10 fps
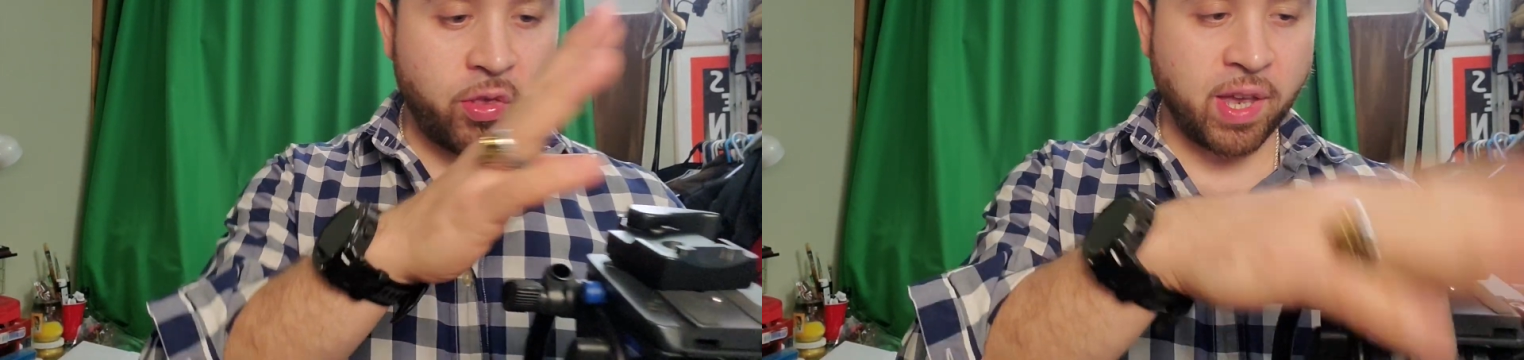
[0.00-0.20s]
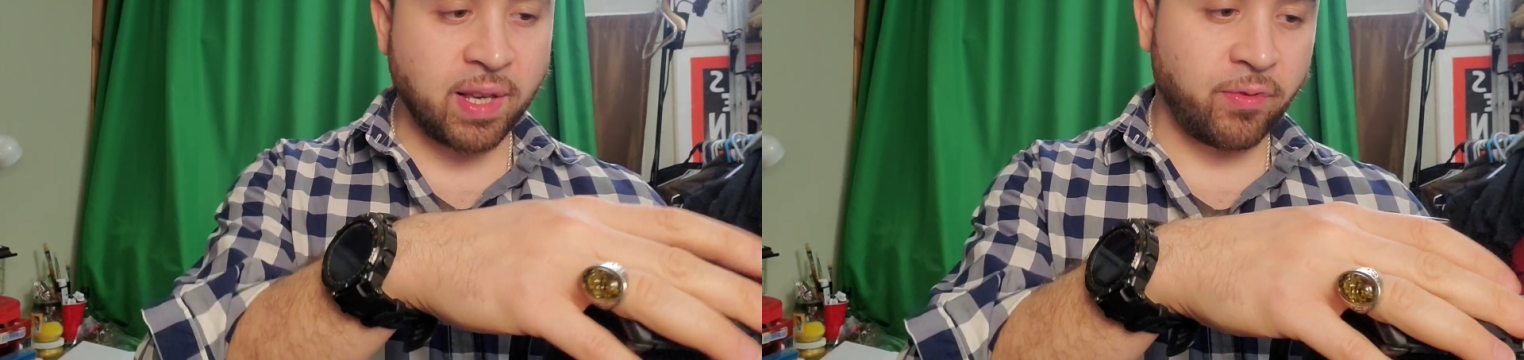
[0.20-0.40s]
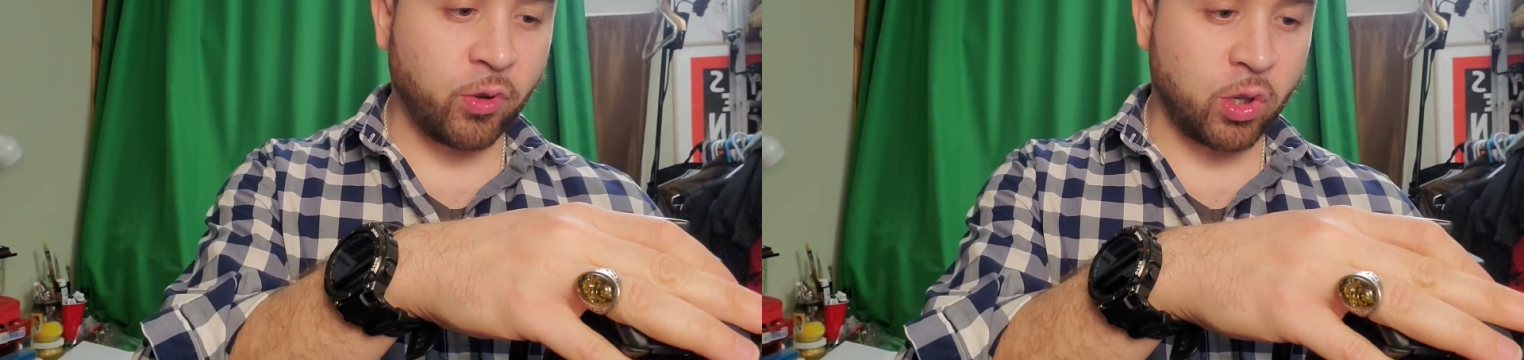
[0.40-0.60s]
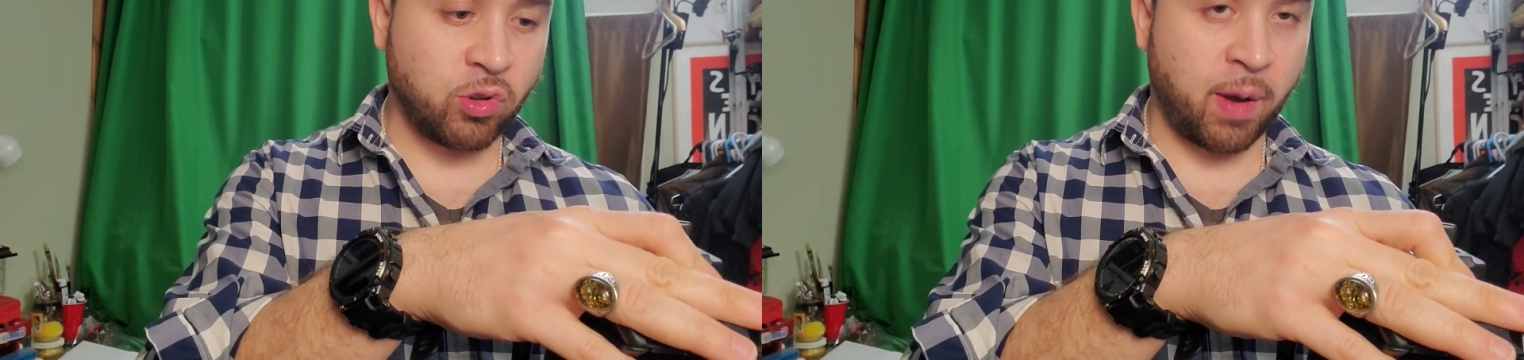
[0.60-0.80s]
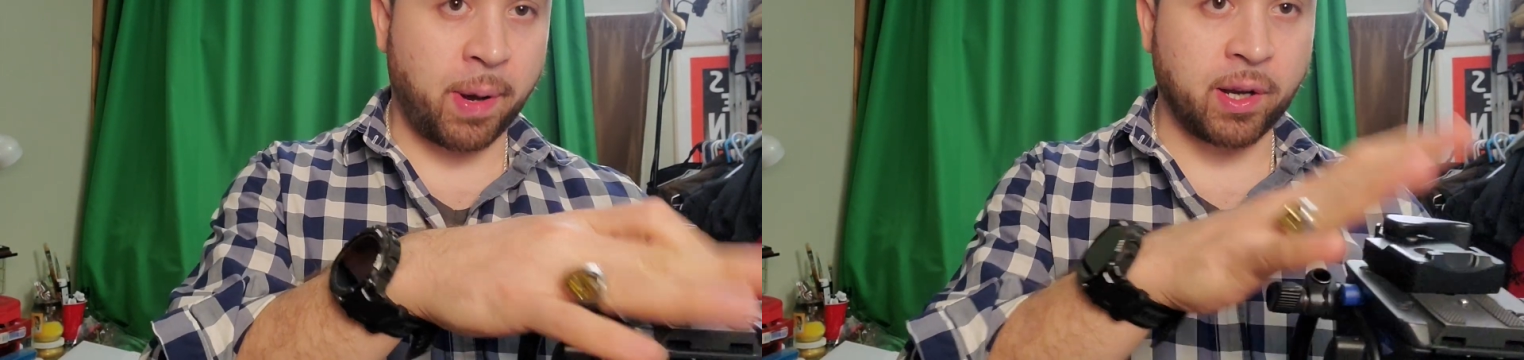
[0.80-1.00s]
things for the
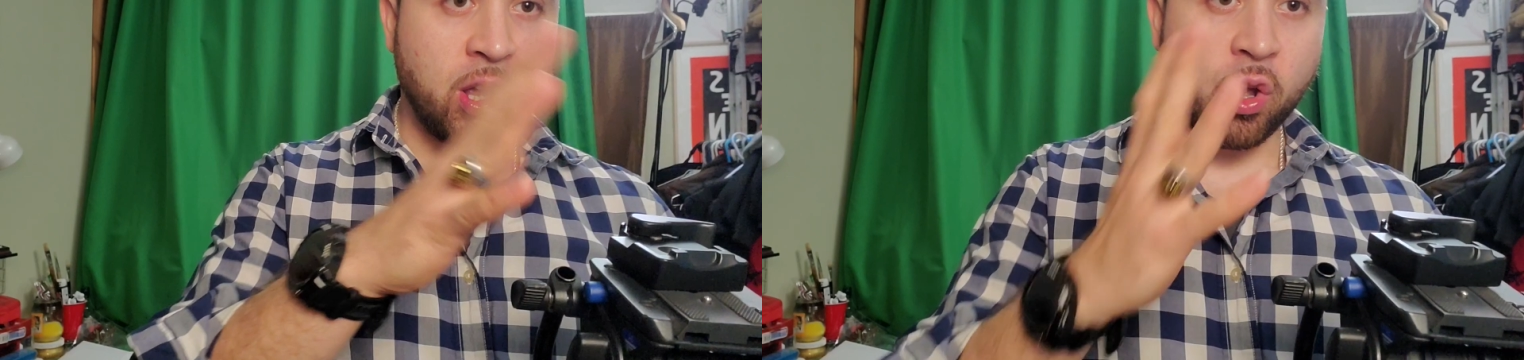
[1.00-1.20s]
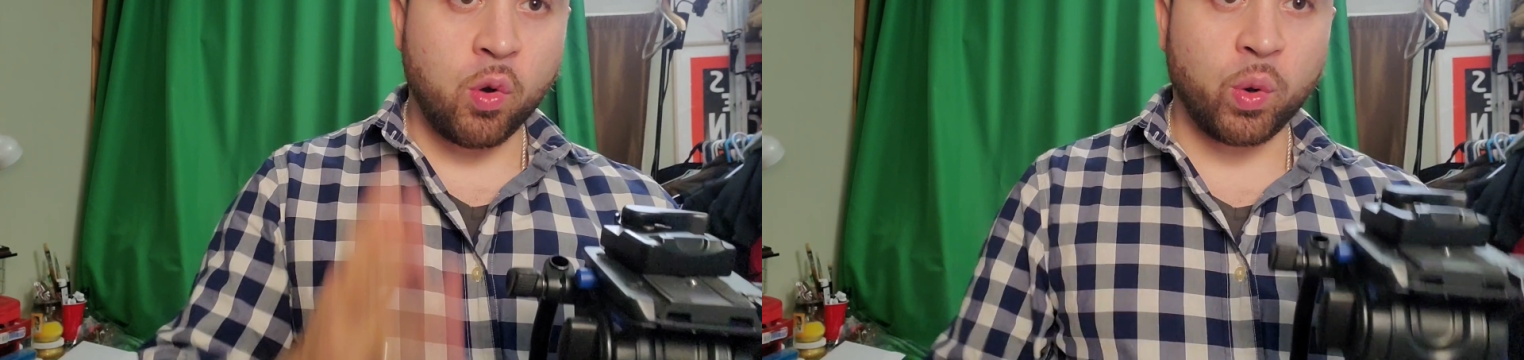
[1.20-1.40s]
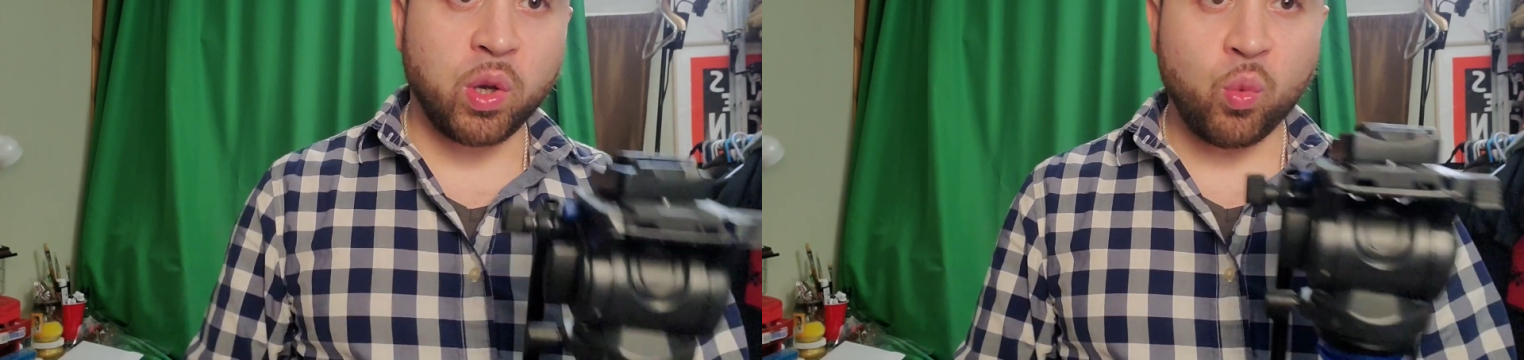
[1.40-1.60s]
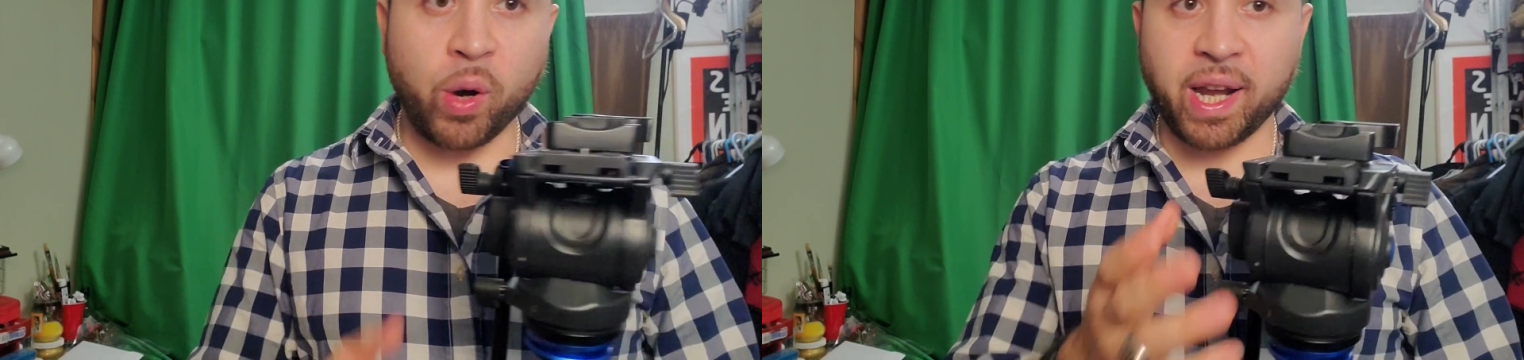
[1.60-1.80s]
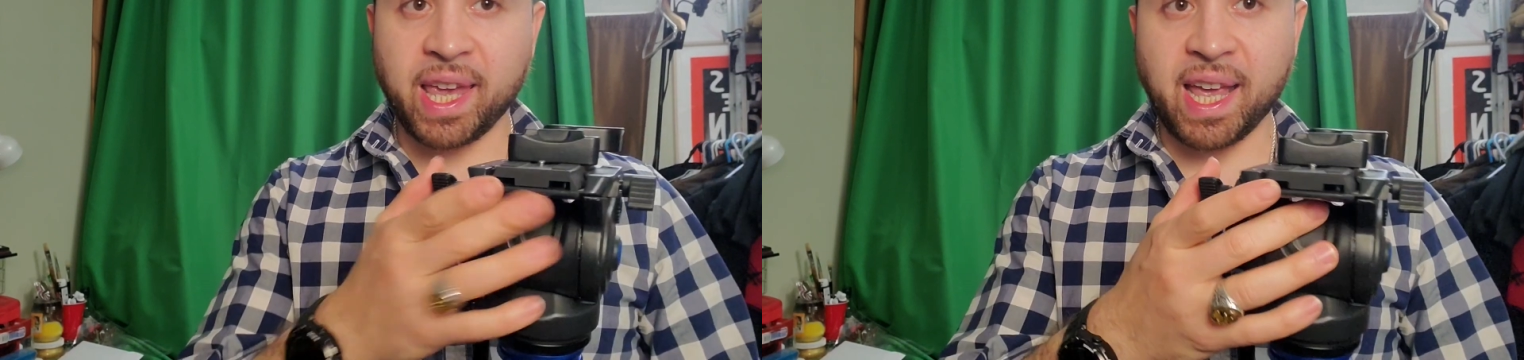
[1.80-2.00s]
tripod: when you
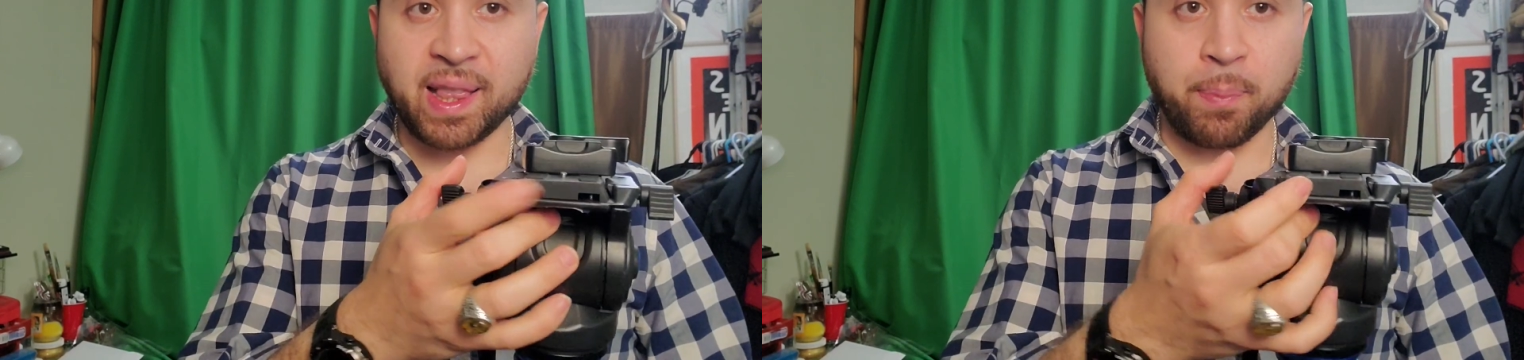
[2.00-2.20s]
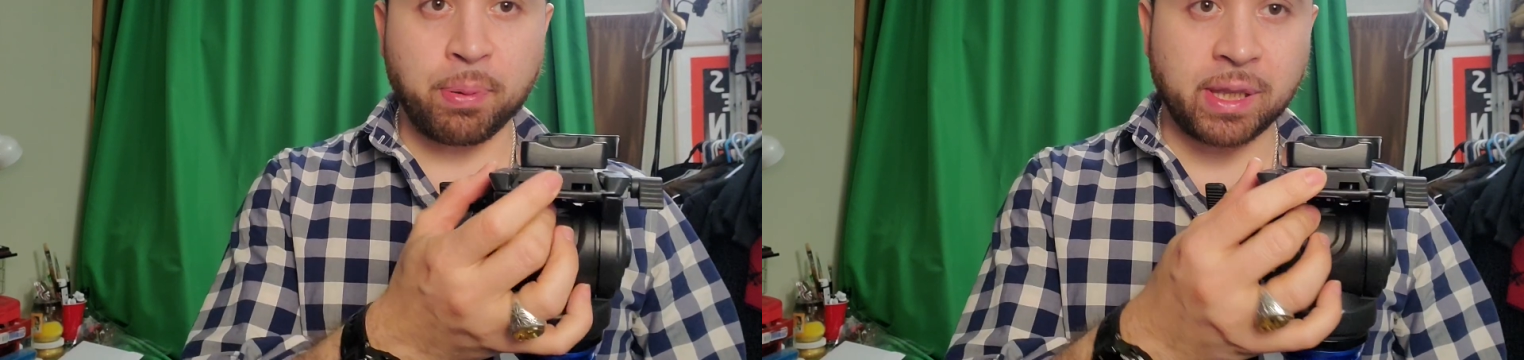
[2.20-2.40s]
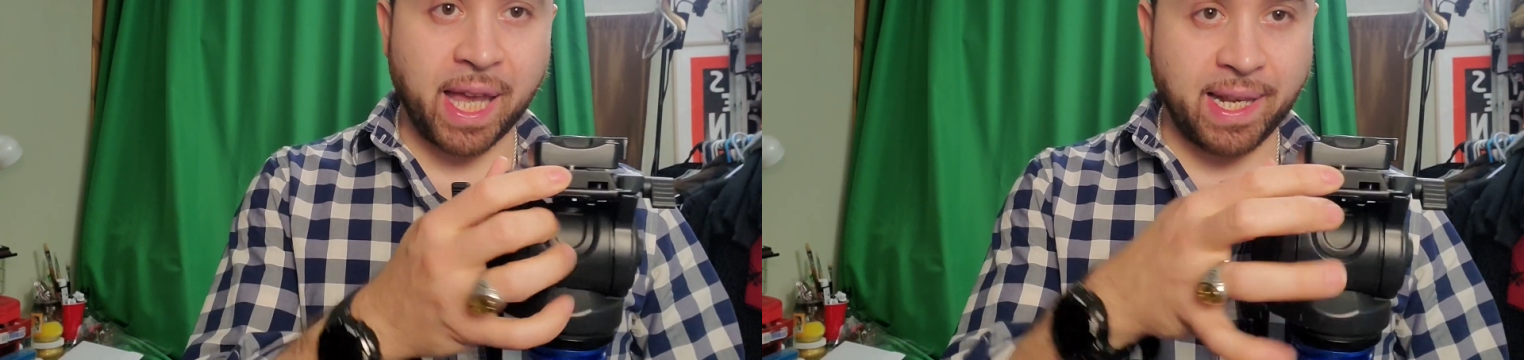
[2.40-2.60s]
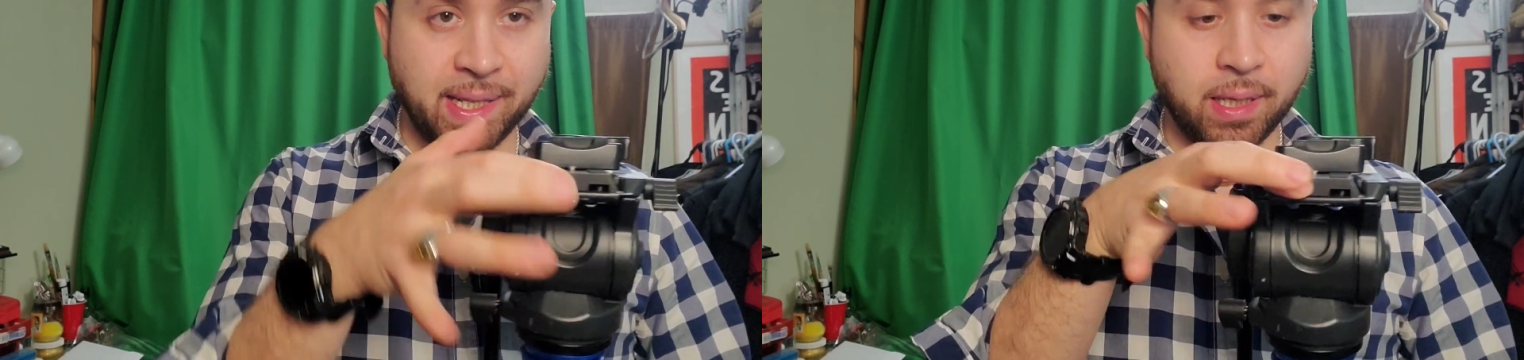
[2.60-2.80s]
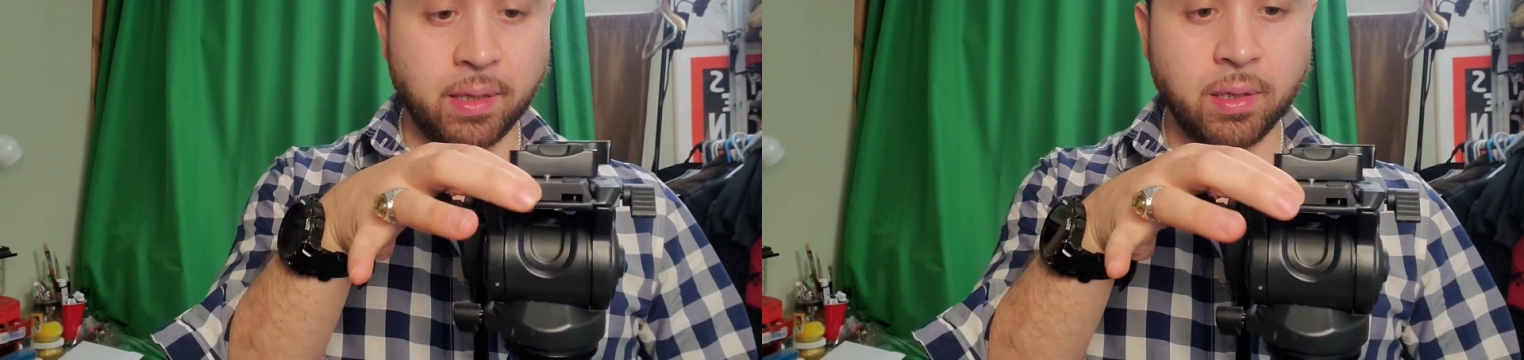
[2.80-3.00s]
want to get the
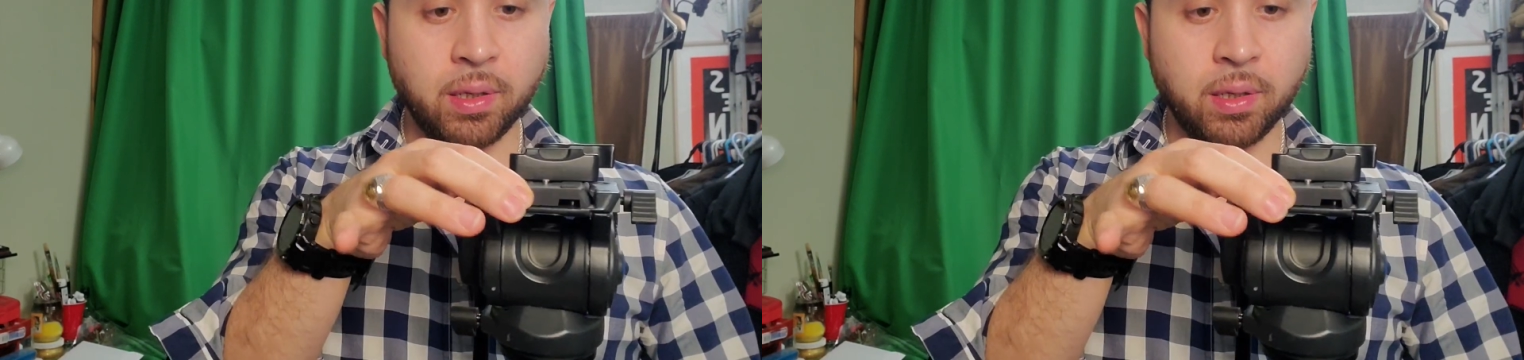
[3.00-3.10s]
plate